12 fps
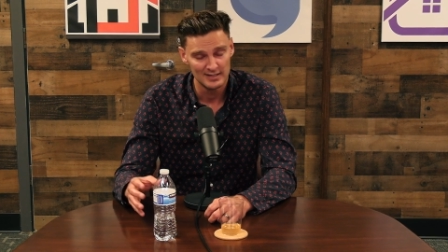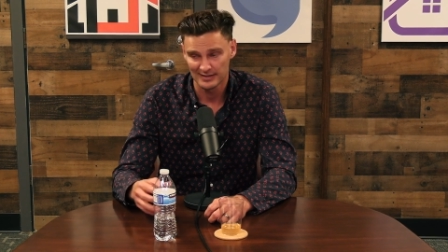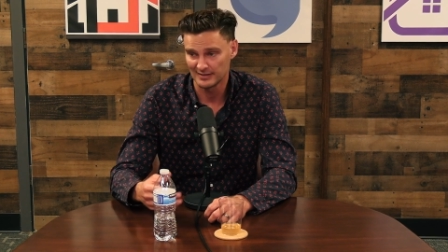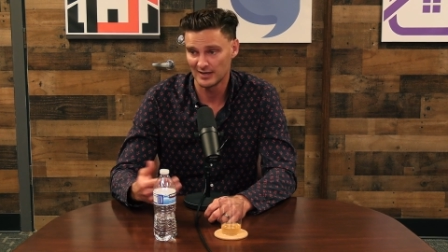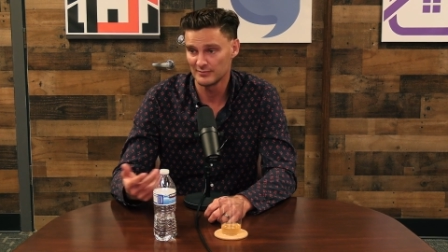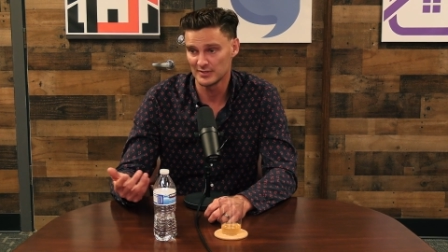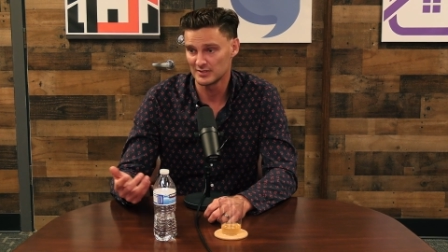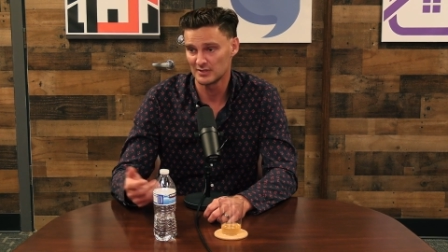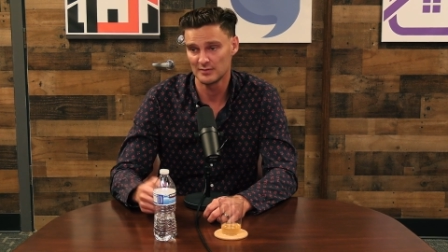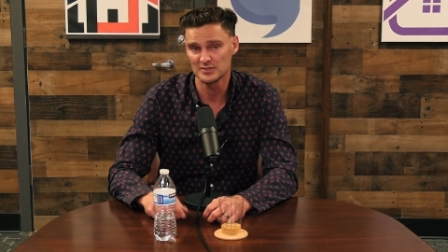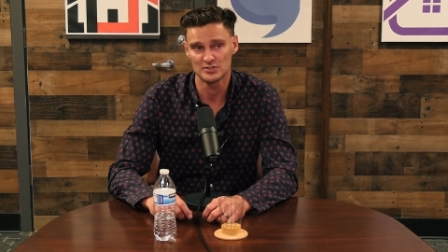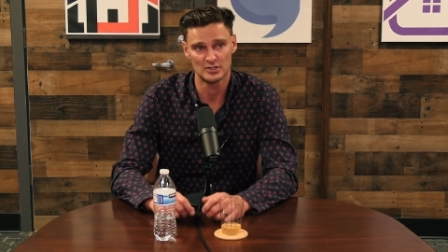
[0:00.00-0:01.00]
Mm. And I'm a, you
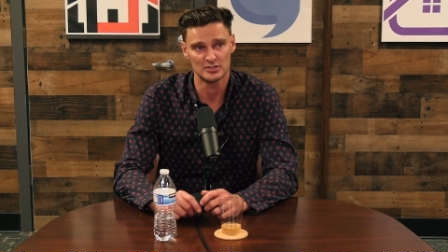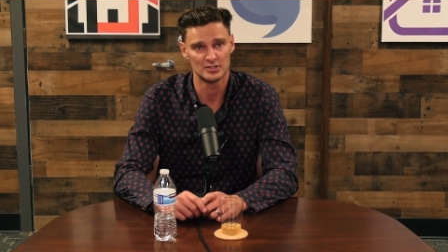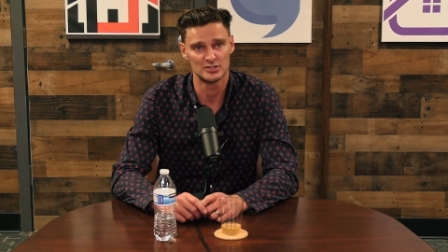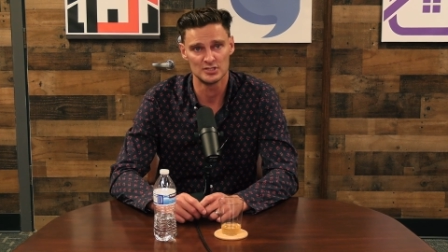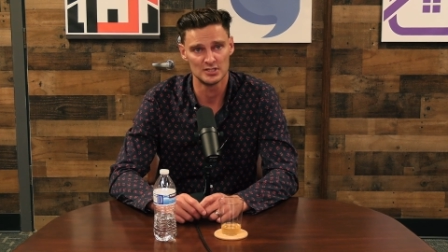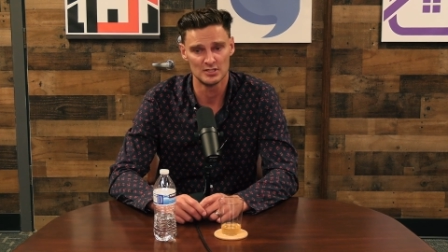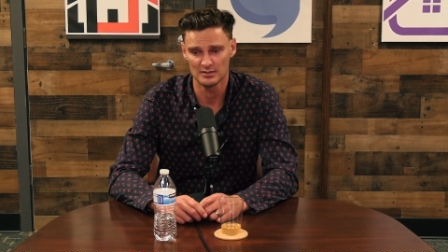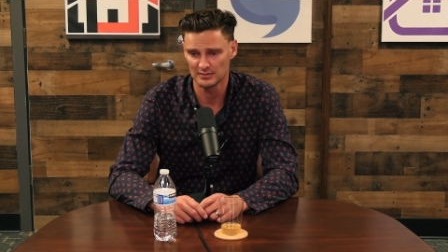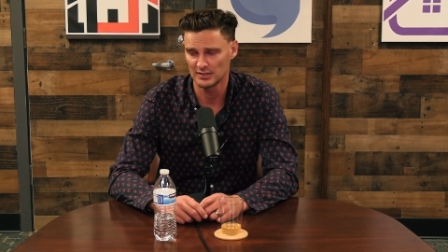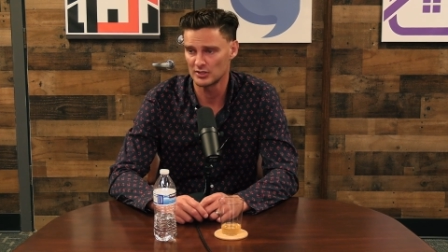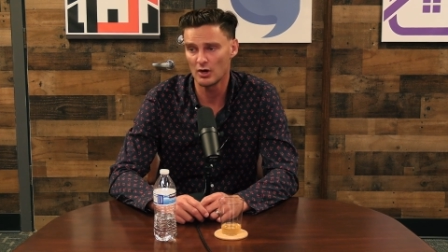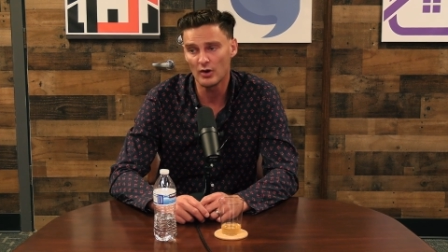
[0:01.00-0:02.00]
know, I'm the structural engineer. I
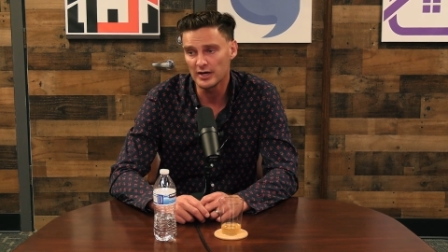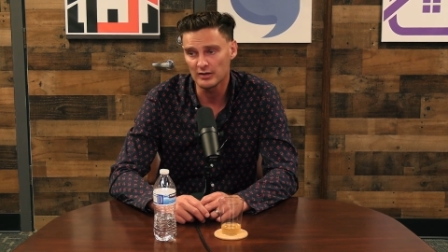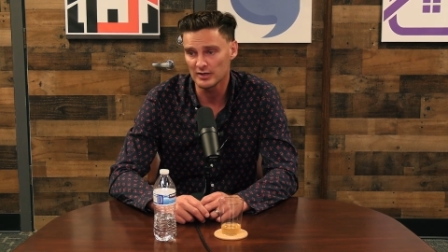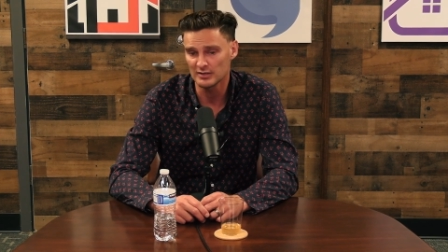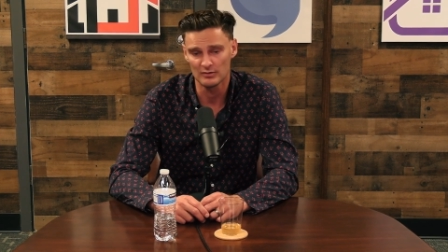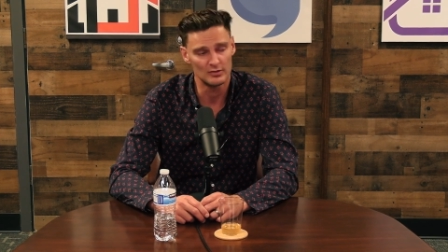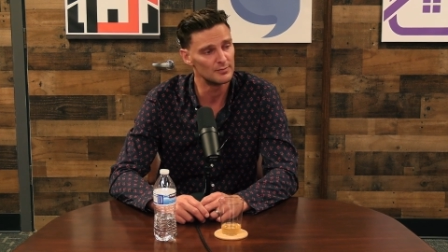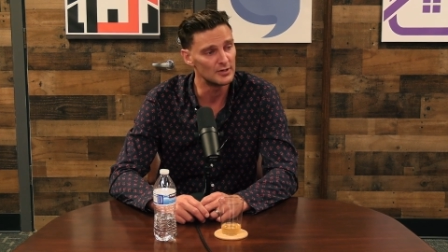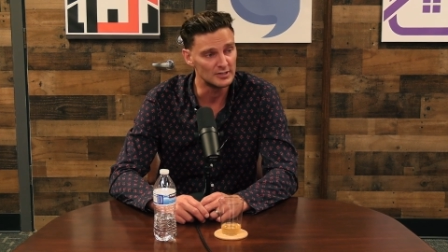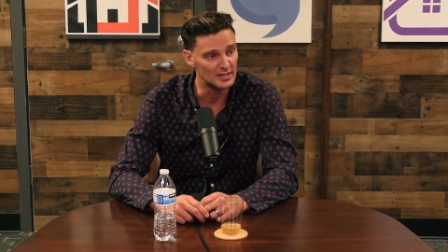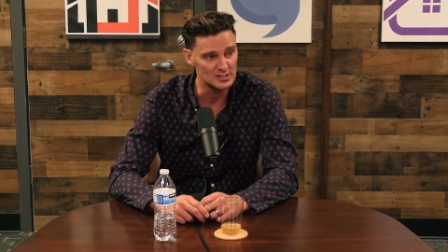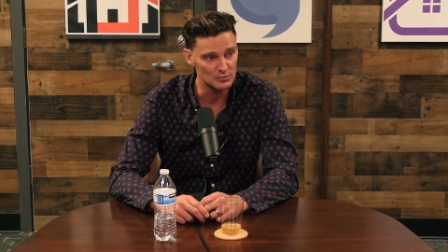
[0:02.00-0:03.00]
had no idea. I didn't know what a
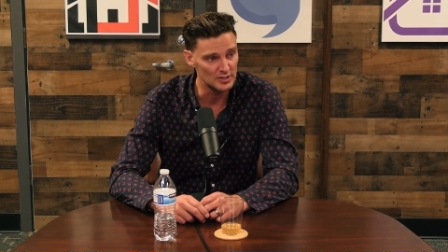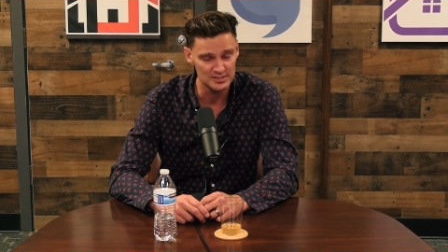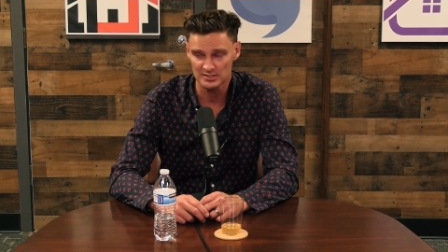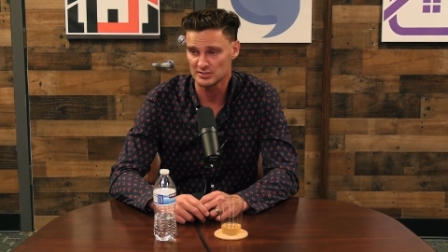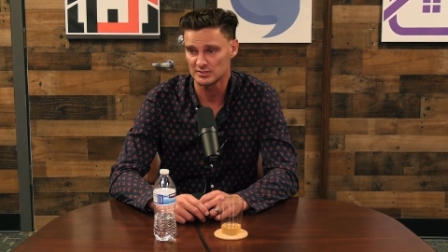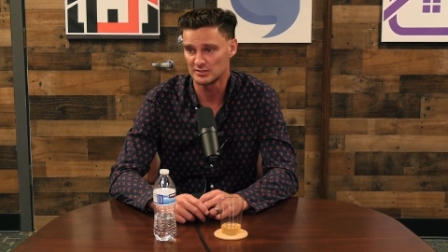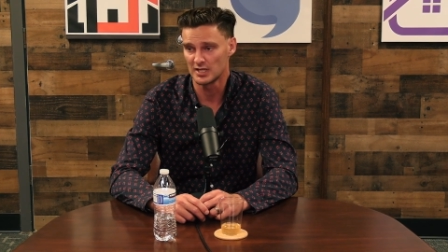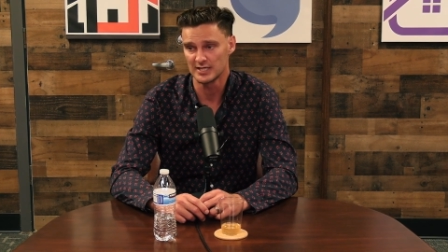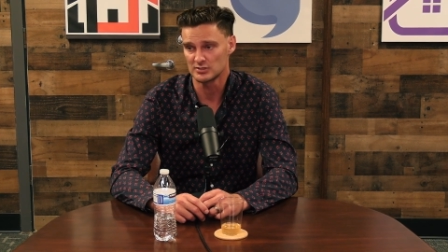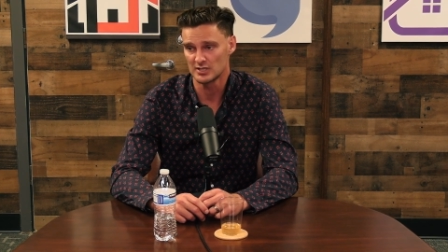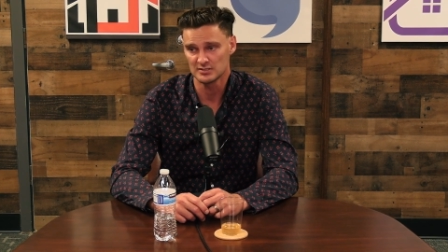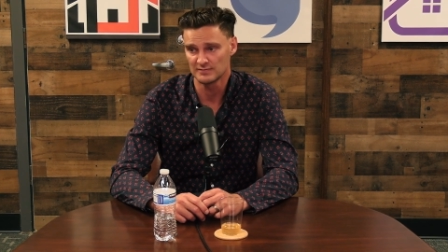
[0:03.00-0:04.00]
podcast was. This is
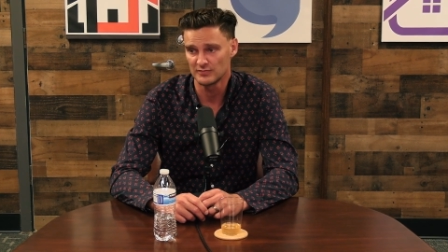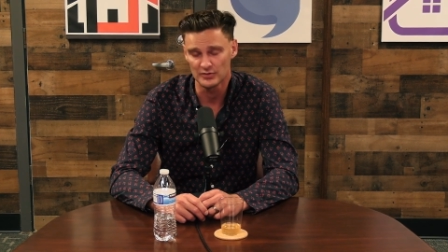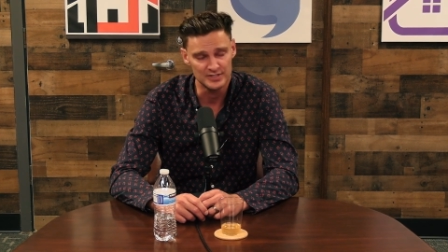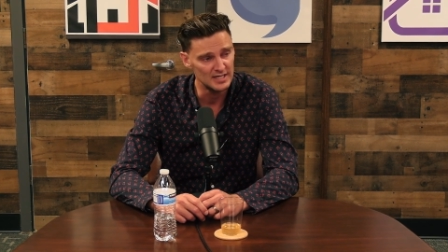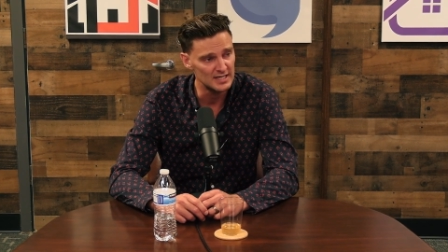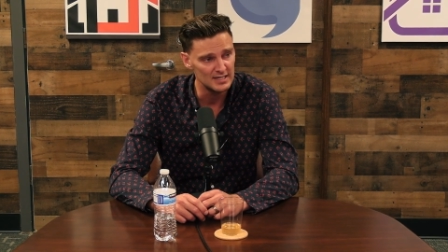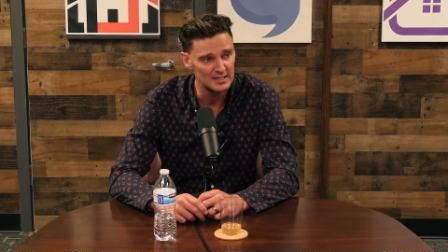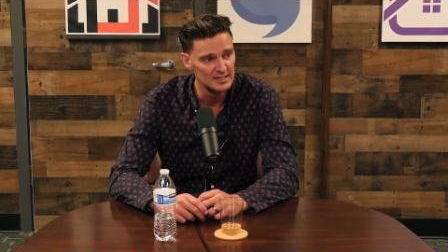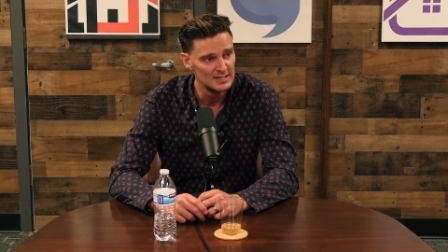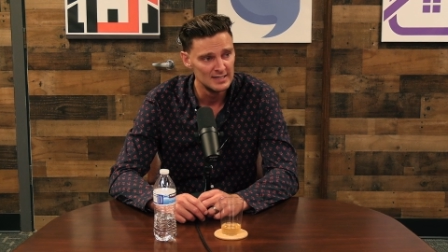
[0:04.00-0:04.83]
late two thousand fourteen.